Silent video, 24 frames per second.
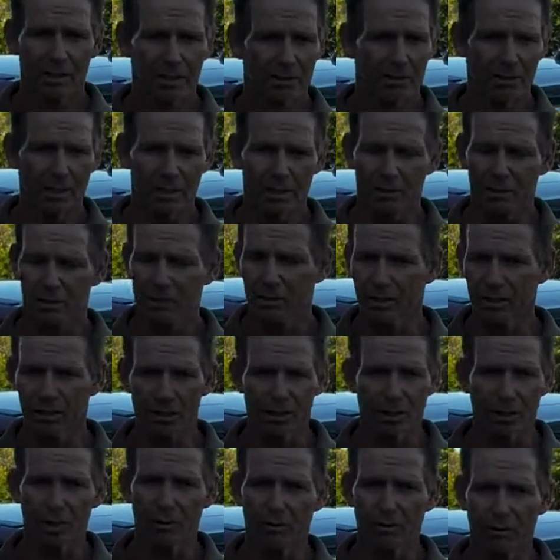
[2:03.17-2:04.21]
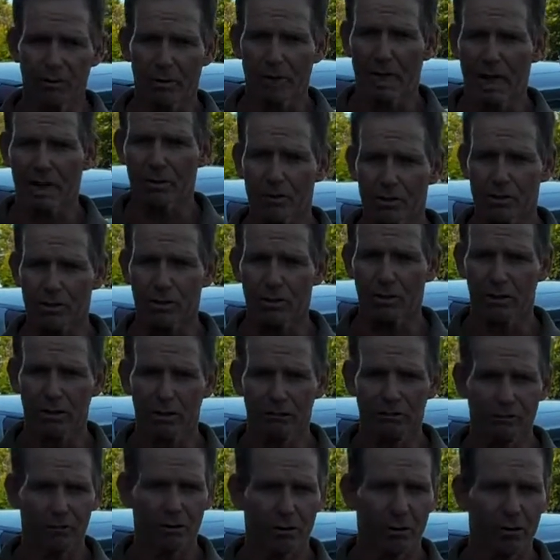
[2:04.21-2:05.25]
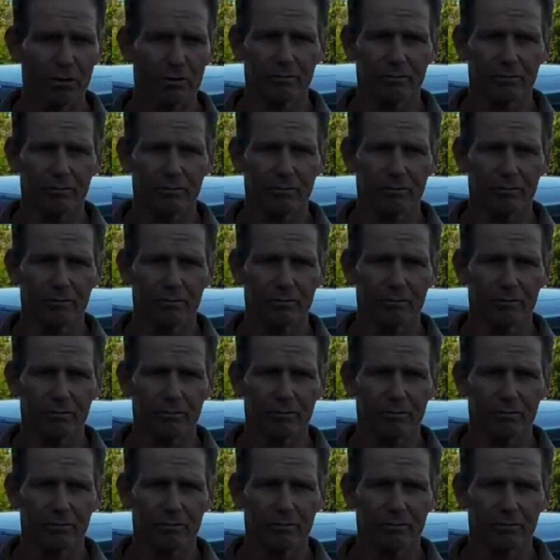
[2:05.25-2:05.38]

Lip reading: went clearly over what I was looking for.